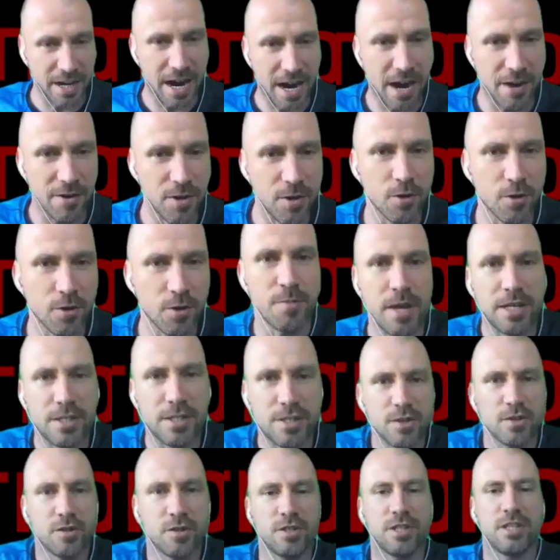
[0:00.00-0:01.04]
how are you going to make
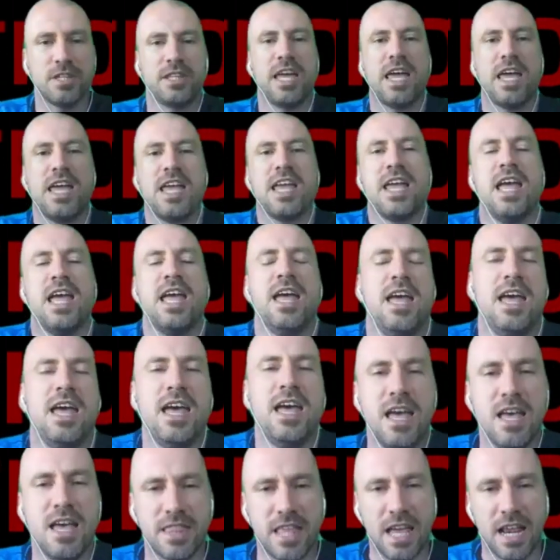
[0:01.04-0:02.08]
sure that they
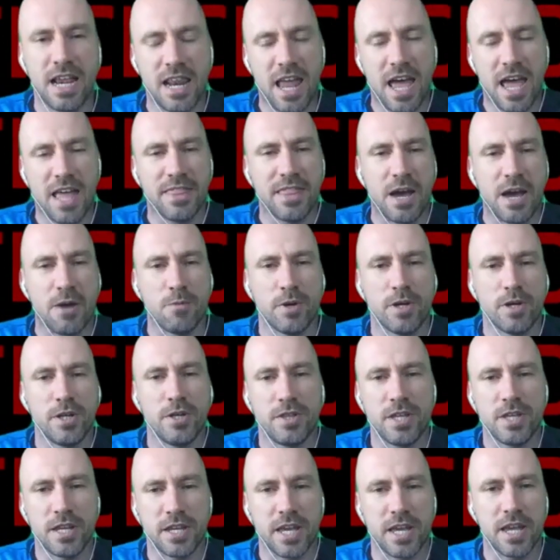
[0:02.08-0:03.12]
they land that? What are you
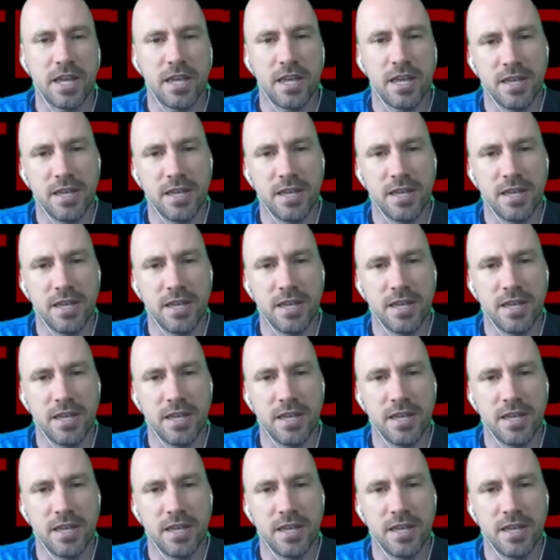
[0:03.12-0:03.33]
thinking?